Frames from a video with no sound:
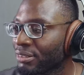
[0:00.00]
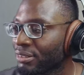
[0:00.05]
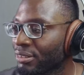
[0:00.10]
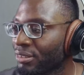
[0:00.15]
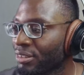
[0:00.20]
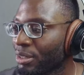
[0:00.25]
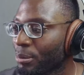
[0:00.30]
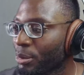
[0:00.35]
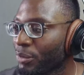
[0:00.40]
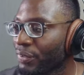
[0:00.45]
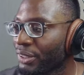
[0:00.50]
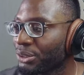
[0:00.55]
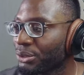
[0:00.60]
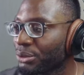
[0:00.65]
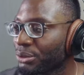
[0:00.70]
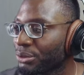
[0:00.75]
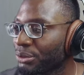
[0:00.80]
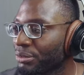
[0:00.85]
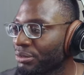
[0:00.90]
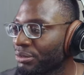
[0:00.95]
come over
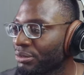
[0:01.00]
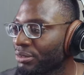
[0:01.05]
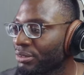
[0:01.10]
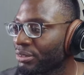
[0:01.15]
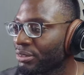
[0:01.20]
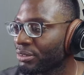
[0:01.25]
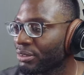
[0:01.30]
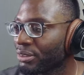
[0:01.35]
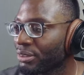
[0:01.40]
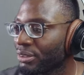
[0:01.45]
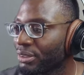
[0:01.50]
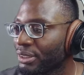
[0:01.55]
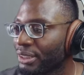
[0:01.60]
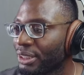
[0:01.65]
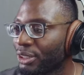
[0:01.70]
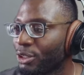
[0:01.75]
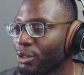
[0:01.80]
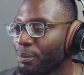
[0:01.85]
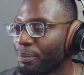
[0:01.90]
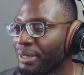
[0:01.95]
to the
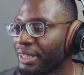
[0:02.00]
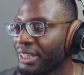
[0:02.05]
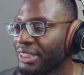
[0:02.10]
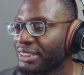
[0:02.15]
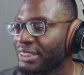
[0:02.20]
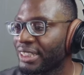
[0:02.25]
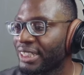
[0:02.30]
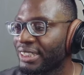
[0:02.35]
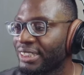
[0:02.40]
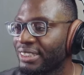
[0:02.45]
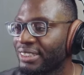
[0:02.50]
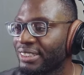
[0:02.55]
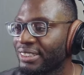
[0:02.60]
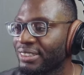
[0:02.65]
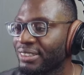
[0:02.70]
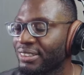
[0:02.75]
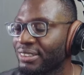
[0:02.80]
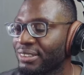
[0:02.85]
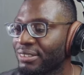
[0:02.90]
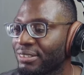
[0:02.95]
home page, edit it.